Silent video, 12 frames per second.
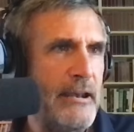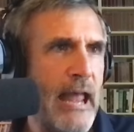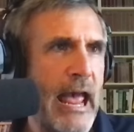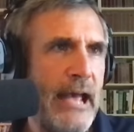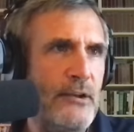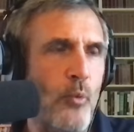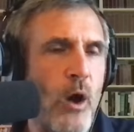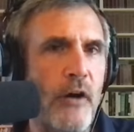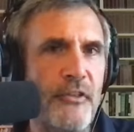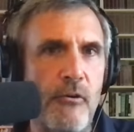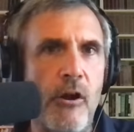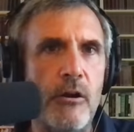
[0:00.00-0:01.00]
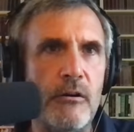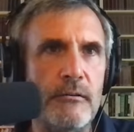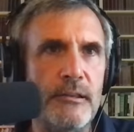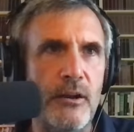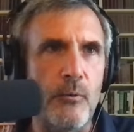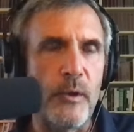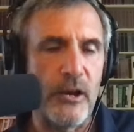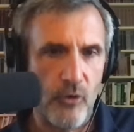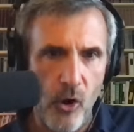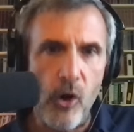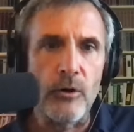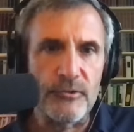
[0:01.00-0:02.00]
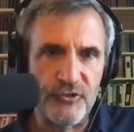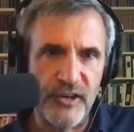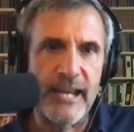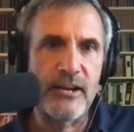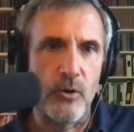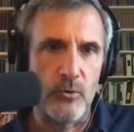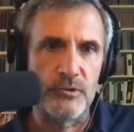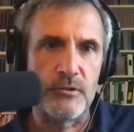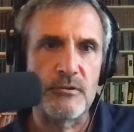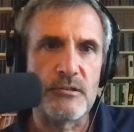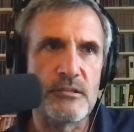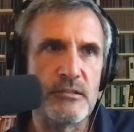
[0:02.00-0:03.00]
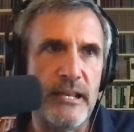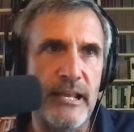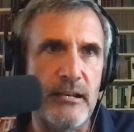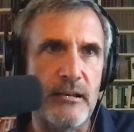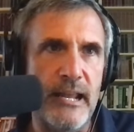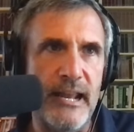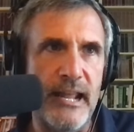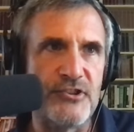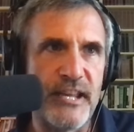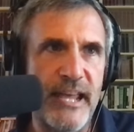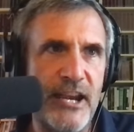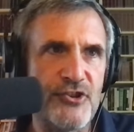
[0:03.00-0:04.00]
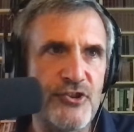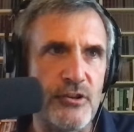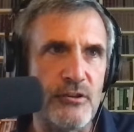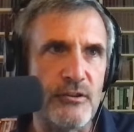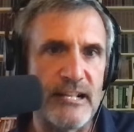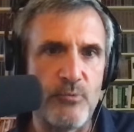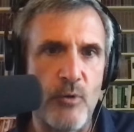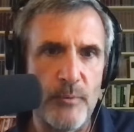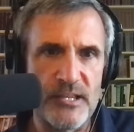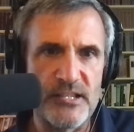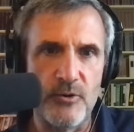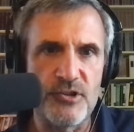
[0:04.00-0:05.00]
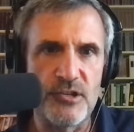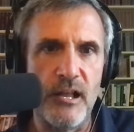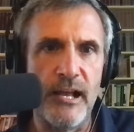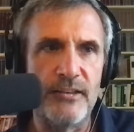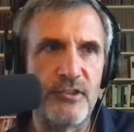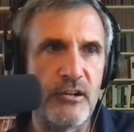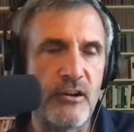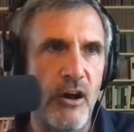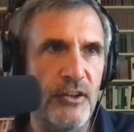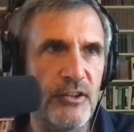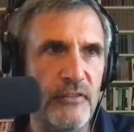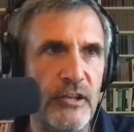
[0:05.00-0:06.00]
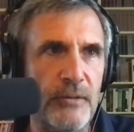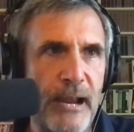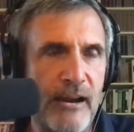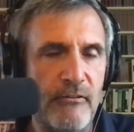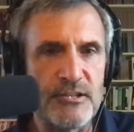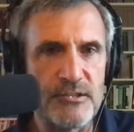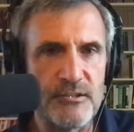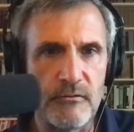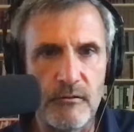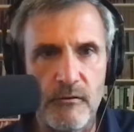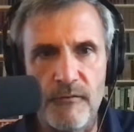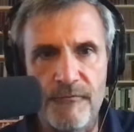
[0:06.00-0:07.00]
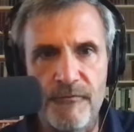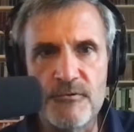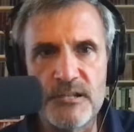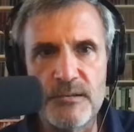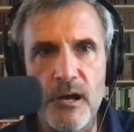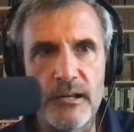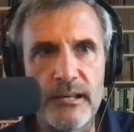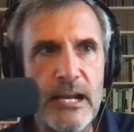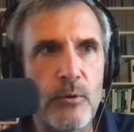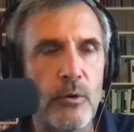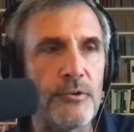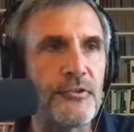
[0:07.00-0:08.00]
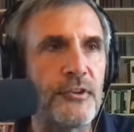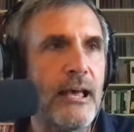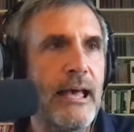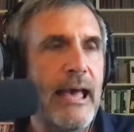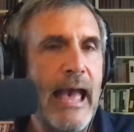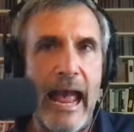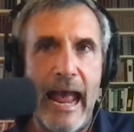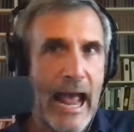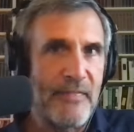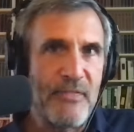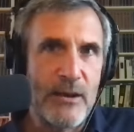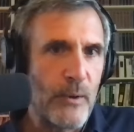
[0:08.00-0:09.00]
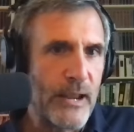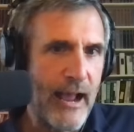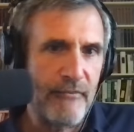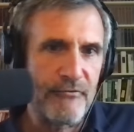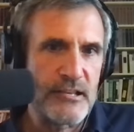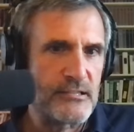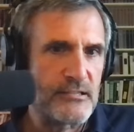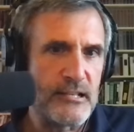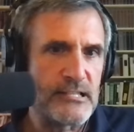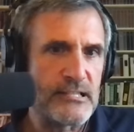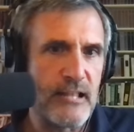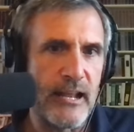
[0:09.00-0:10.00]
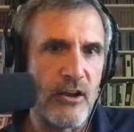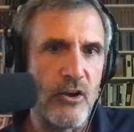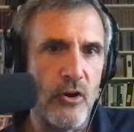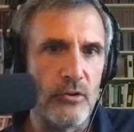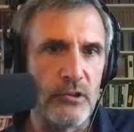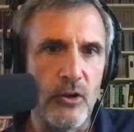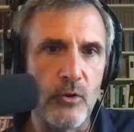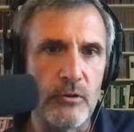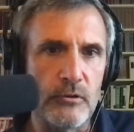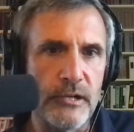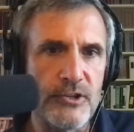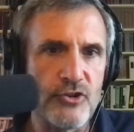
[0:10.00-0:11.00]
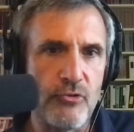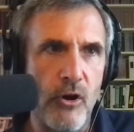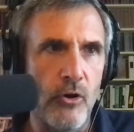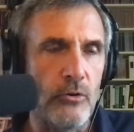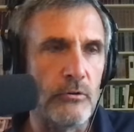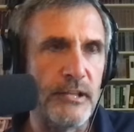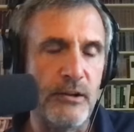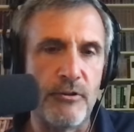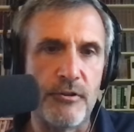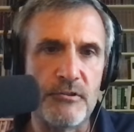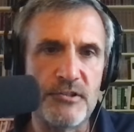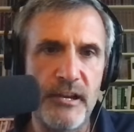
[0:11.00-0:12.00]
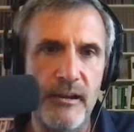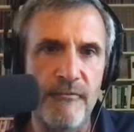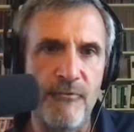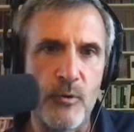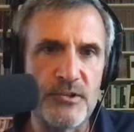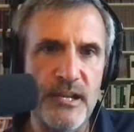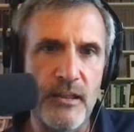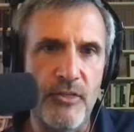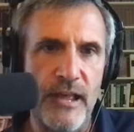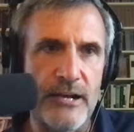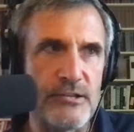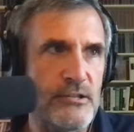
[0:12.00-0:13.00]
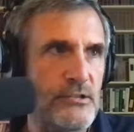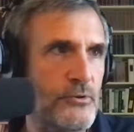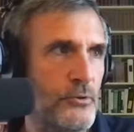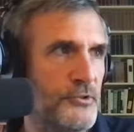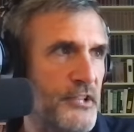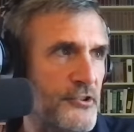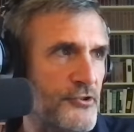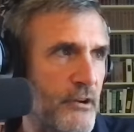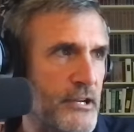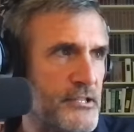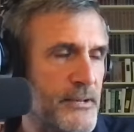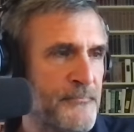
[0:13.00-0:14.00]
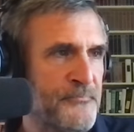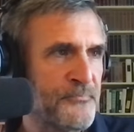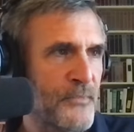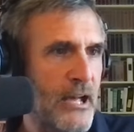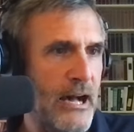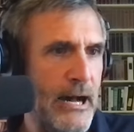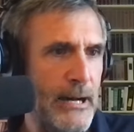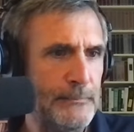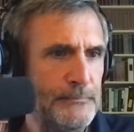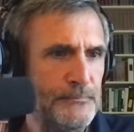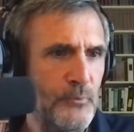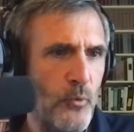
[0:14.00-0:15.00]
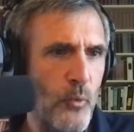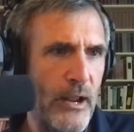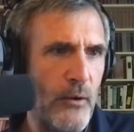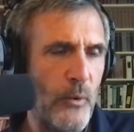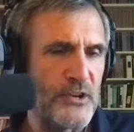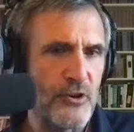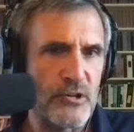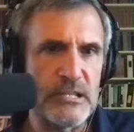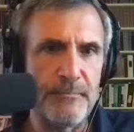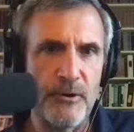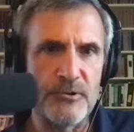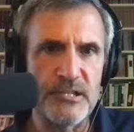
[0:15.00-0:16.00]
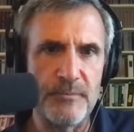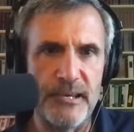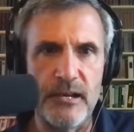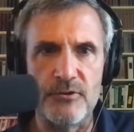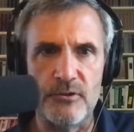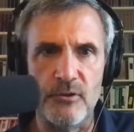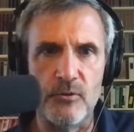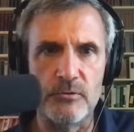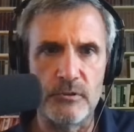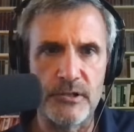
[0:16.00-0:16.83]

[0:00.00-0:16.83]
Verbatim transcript: And and while there are, you know, we are all stakeholders in in education. That's why we socialize the cost of it. Parents are are first among equals, and, and then we have this this thing called local control. You know, 13, 14,000 school districts. Um, which are supposed to be under